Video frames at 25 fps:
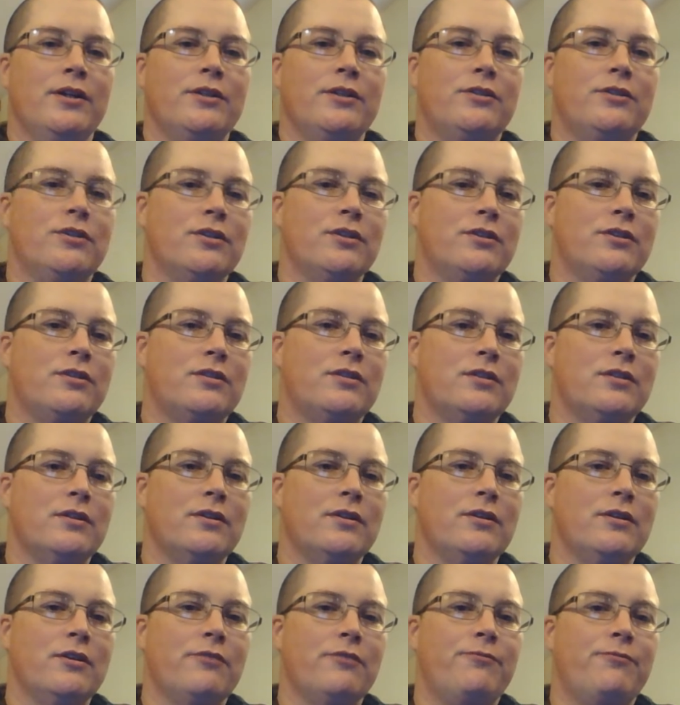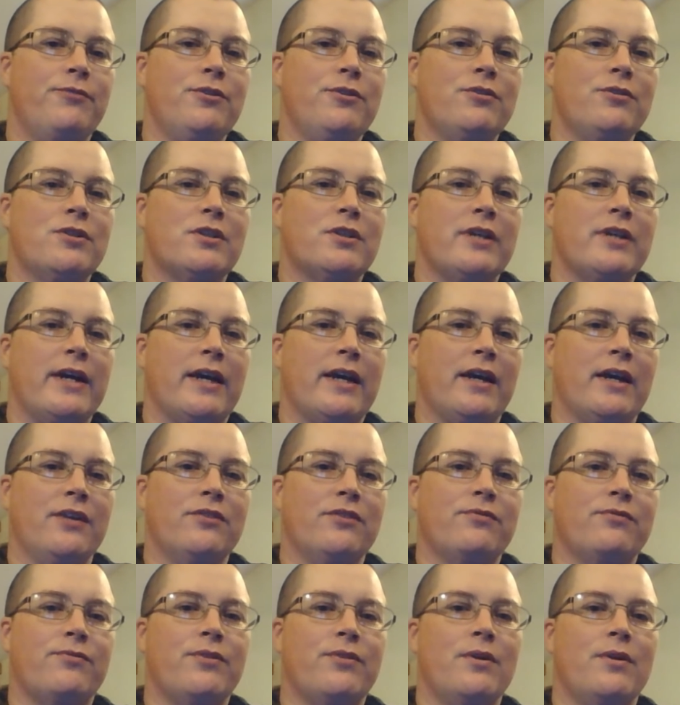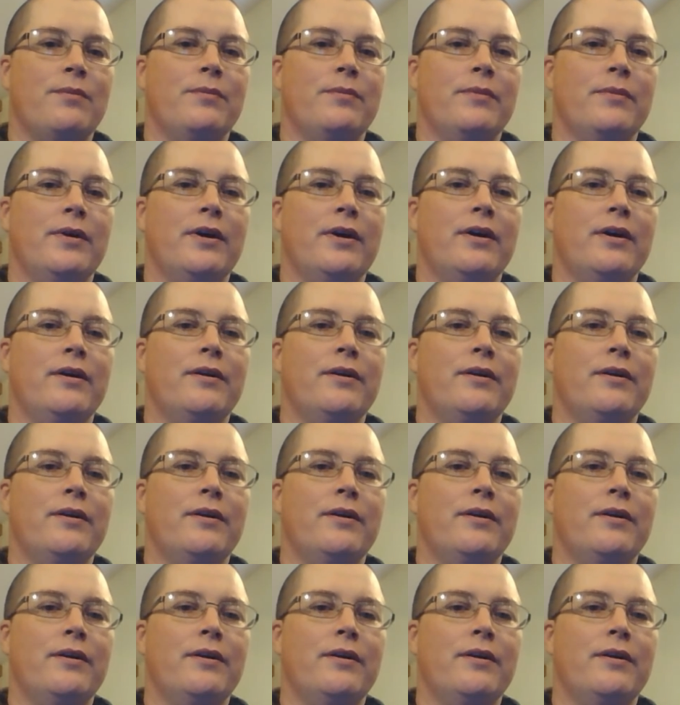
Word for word: just a few seconds from